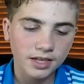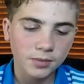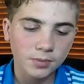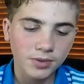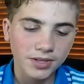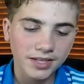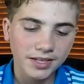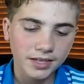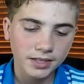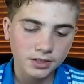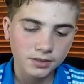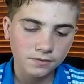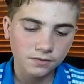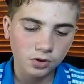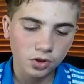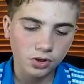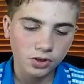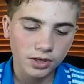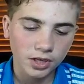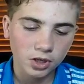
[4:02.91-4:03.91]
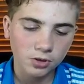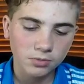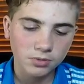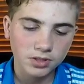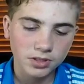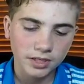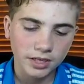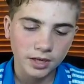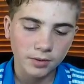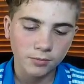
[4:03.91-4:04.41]
EPS float
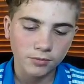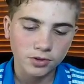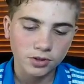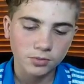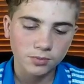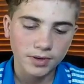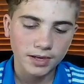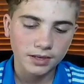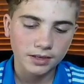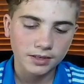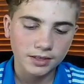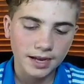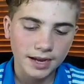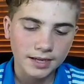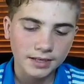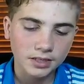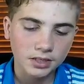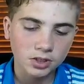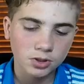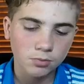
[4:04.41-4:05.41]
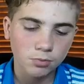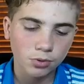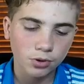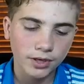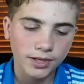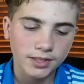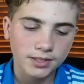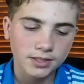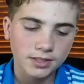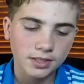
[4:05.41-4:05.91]
helps the camera to maintain its
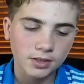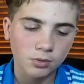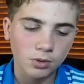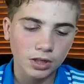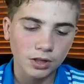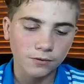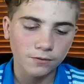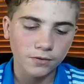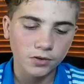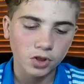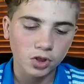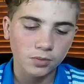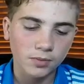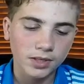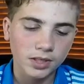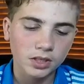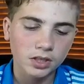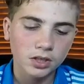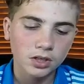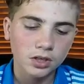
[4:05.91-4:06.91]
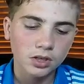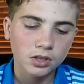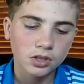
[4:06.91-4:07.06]
buoyancy while filming